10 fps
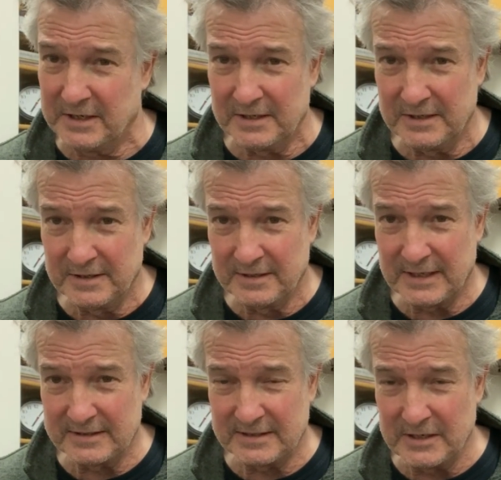
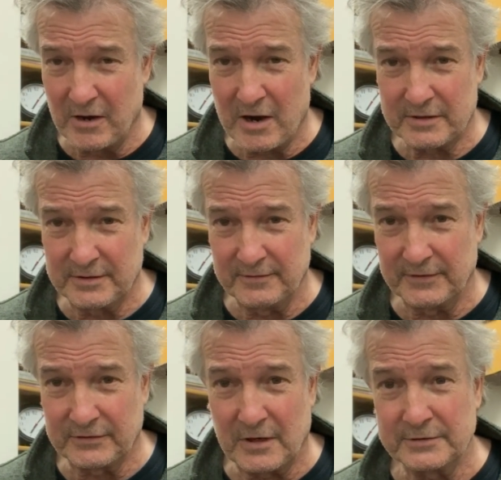That's the octave.
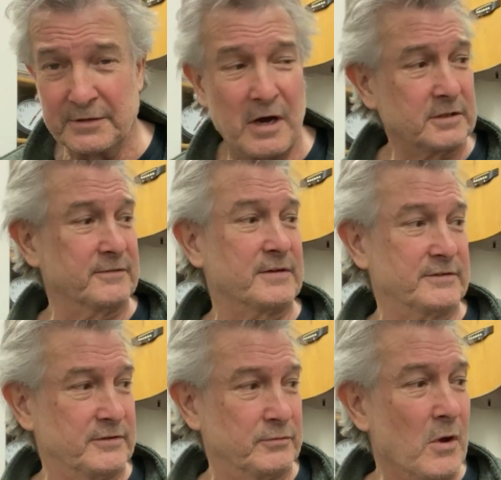It's called an octave because
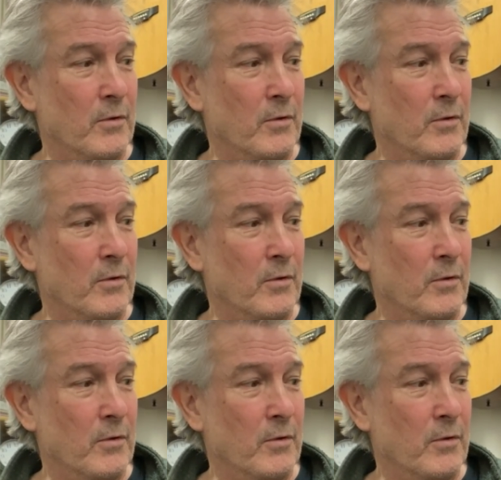it's,